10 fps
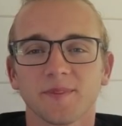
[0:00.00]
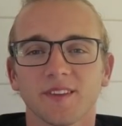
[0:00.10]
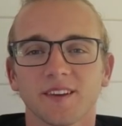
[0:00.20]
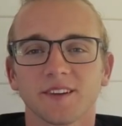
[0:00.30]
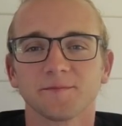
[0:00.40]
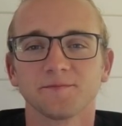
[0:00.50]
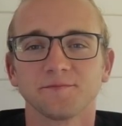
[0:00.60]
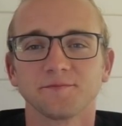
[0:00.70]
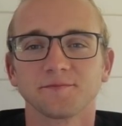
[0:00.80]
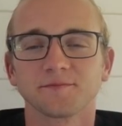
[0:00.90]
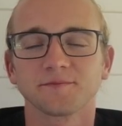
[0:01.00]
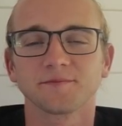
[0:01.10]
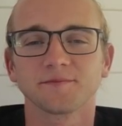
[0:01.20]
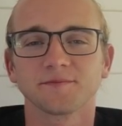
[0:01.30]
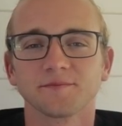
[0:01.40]

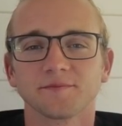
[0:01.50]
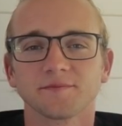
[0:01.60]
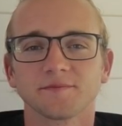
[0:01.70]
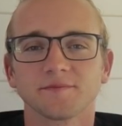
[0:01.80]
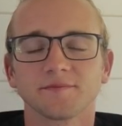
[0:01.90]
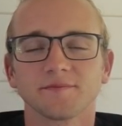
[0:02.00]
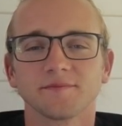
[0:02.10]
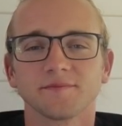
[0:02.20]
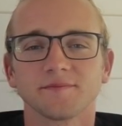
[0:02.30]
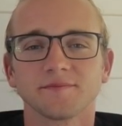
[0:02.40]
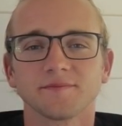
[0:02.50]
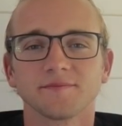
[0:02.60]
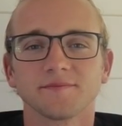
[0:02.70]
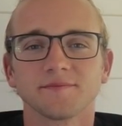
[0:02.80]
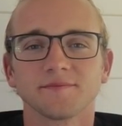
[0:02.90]

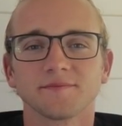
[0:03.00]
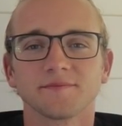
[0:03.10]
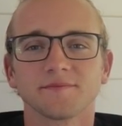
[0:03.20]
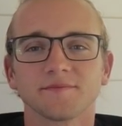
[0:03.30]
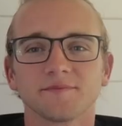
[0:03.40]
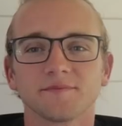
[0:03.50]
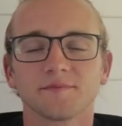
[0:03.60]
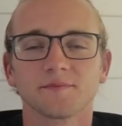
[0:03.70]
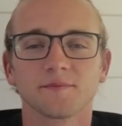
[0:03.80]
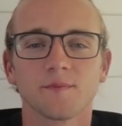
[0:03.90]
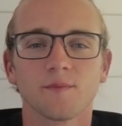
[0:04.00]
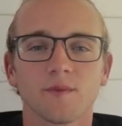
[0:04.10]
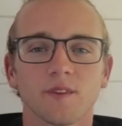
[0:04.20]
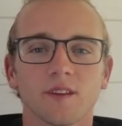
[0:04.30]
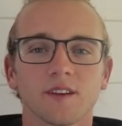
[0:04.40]

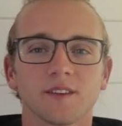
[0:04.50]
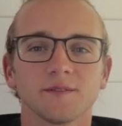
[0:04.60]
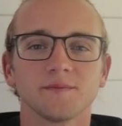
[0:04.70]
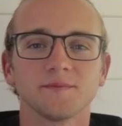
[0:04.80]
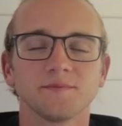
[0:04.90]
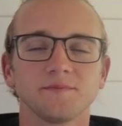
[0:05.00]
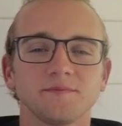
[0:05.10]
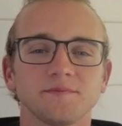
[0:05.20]
(not speaking)